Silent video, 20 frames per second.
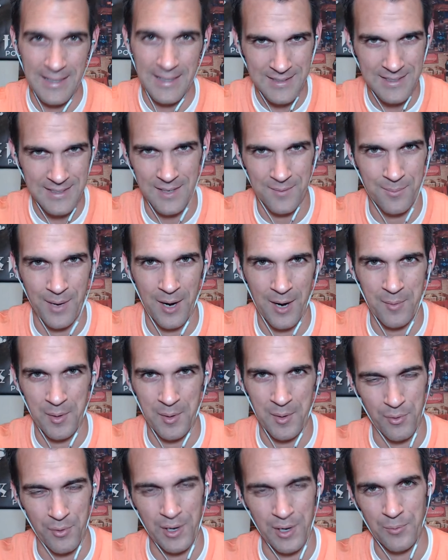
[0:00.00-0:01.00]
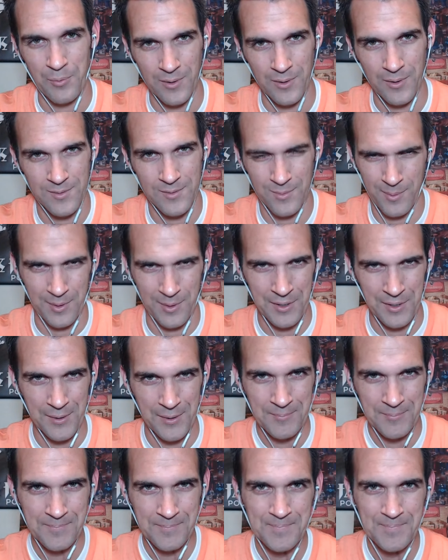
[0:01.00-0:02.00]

Like, it's not how my brain works. What about you?